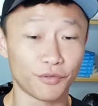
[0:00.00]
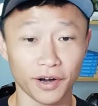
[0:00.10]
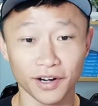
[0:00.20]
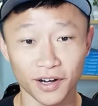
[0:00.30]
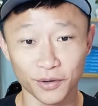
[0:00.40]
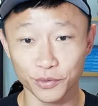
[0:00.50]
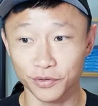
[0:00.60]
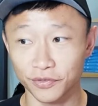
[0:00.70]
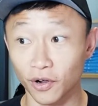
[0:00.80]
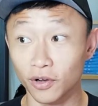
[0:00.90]
right now
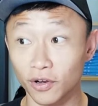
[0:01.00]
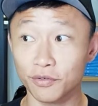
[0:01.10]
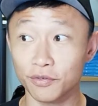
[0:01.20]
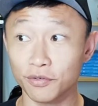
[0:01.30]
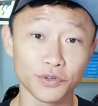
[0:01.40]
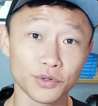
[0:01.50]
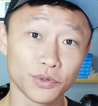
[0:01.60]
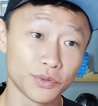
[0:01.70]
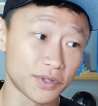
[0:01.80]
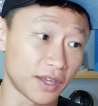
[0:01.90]
with online
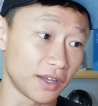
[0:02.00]
reviews